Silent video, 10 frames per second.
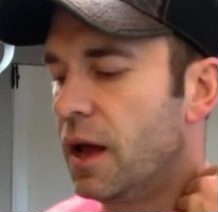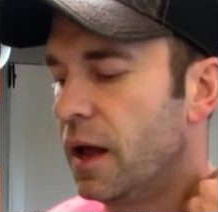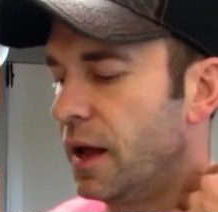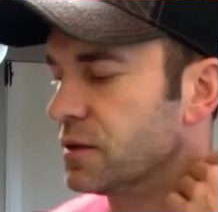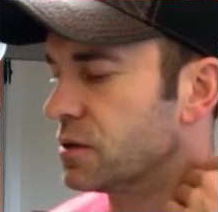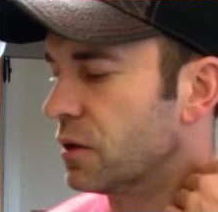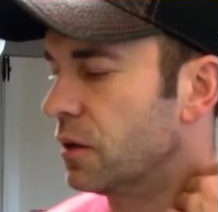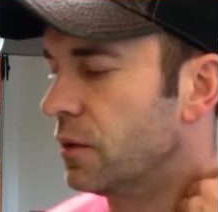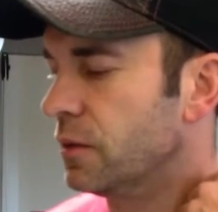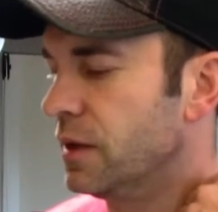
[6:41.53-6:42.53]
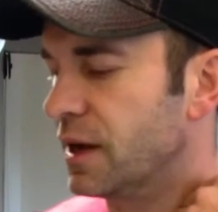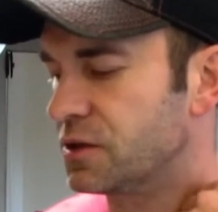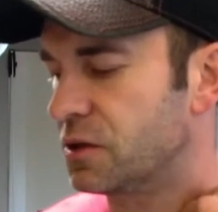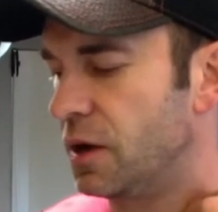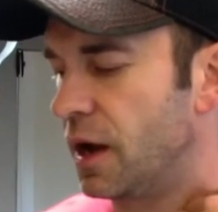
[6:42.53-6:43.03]
And so
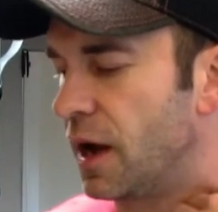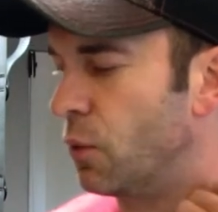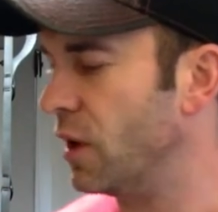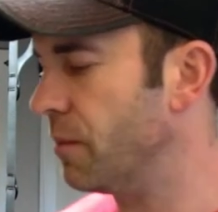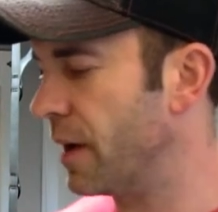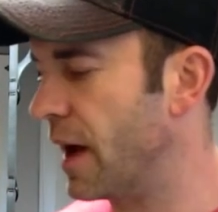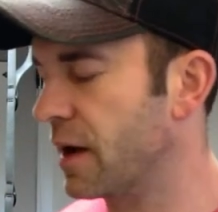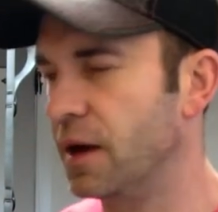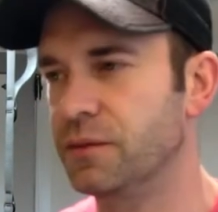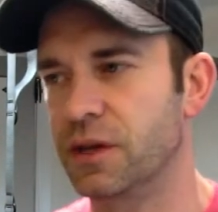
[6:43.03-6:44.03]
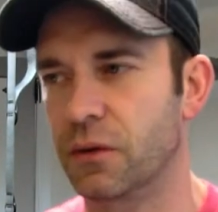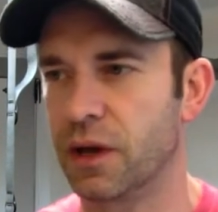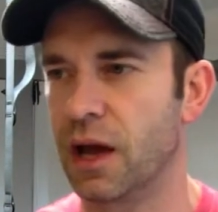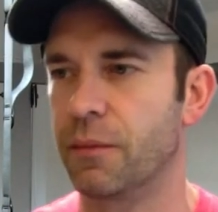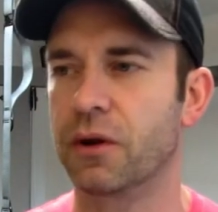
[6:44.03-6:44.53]
yesterday I went back and I said,
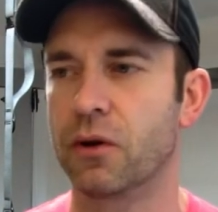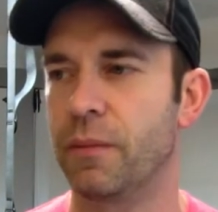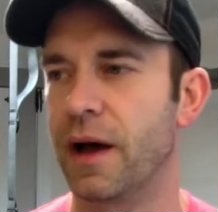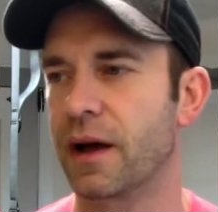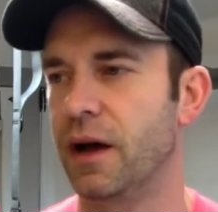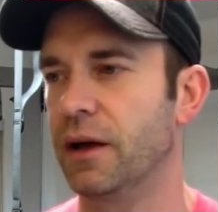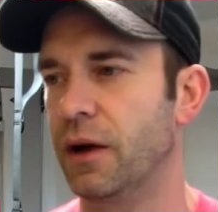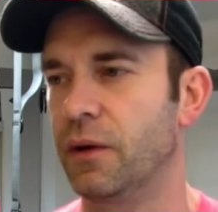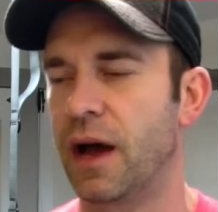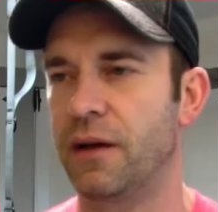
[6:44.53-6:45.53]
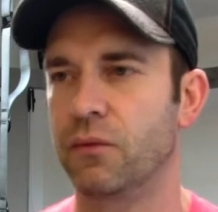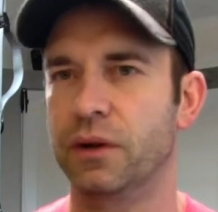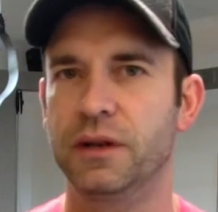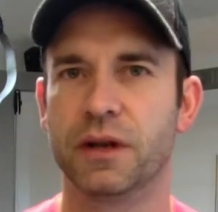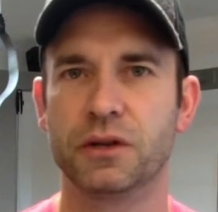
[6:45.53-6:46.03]
okay, I'm gonna go back. I hadn't
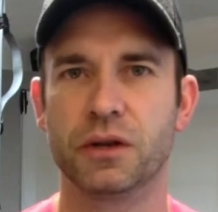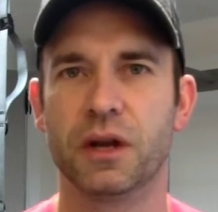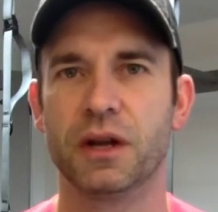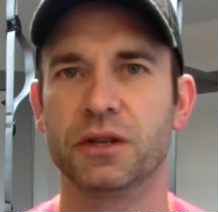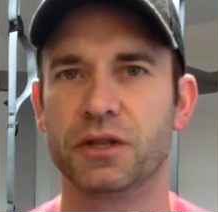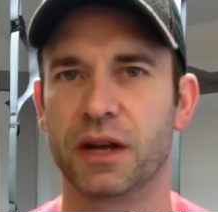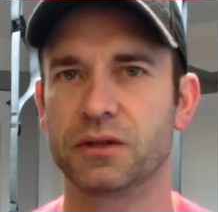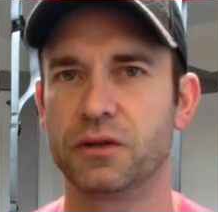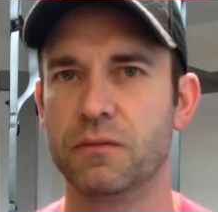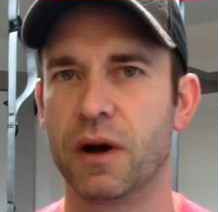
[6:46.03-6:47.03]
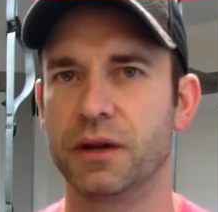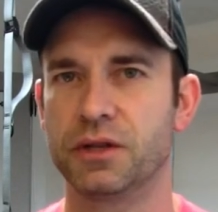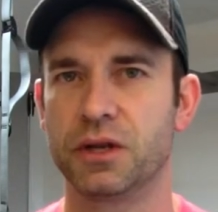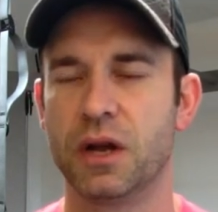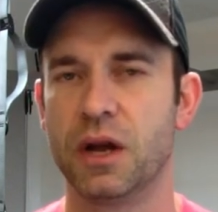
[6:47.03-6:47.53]
really done chest too
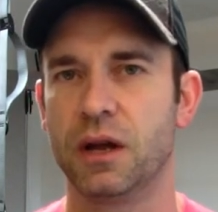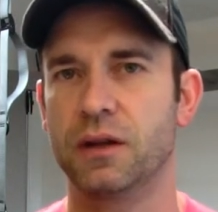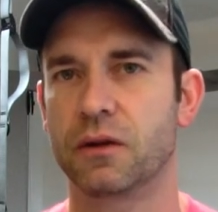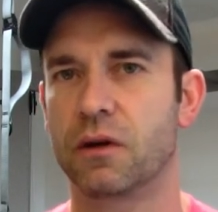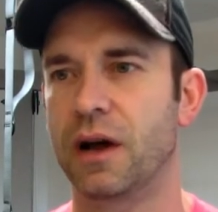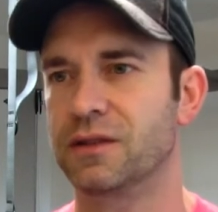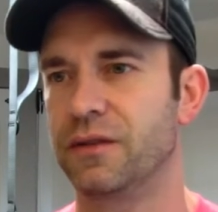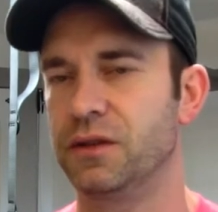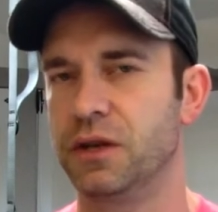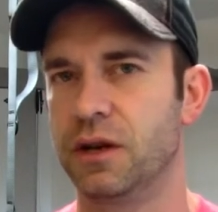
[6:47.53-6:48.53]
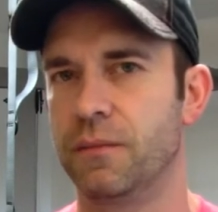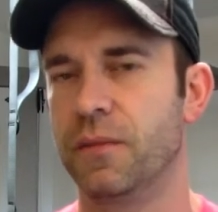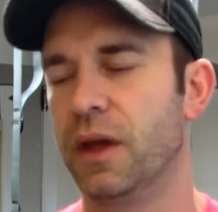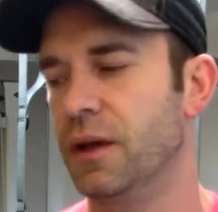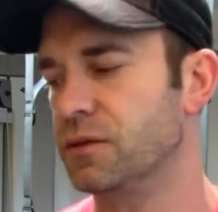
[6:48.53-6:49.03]
much in the CrossFit
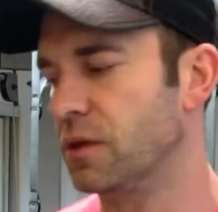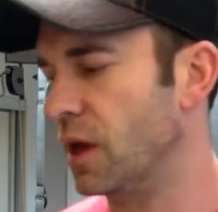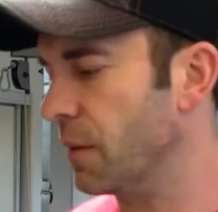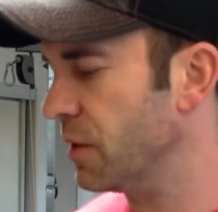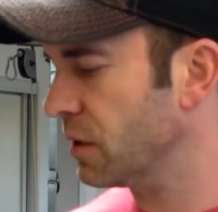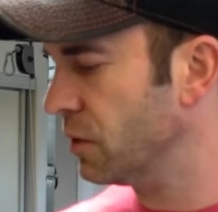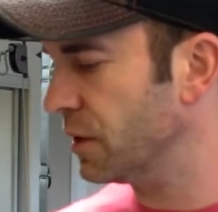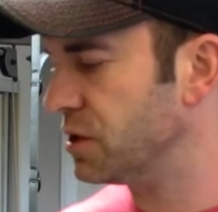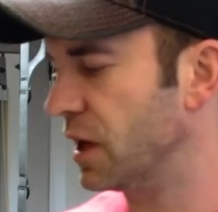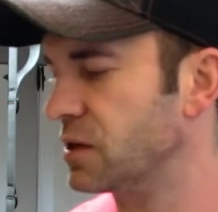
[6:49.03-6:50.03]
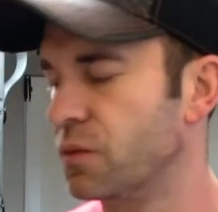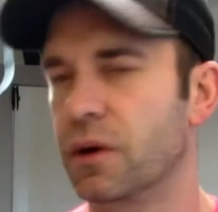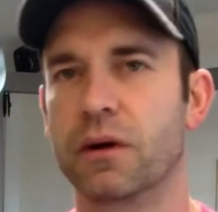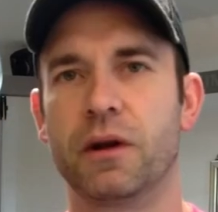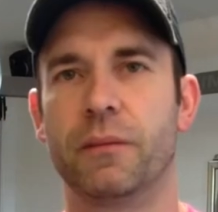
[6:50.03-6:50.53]
gym. So I thought I'm gonna do a chest
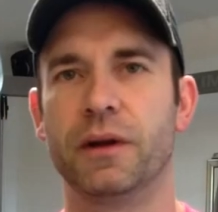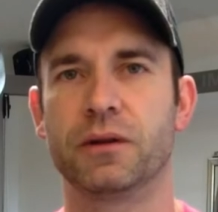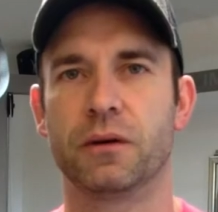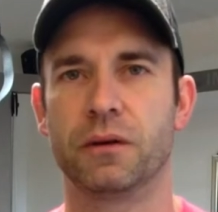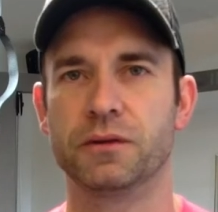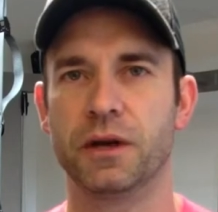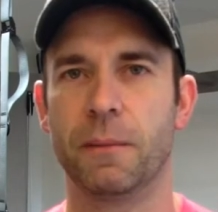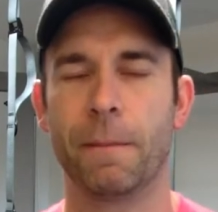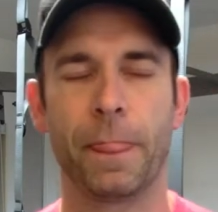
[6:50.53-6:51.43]
workout on my Total Gym.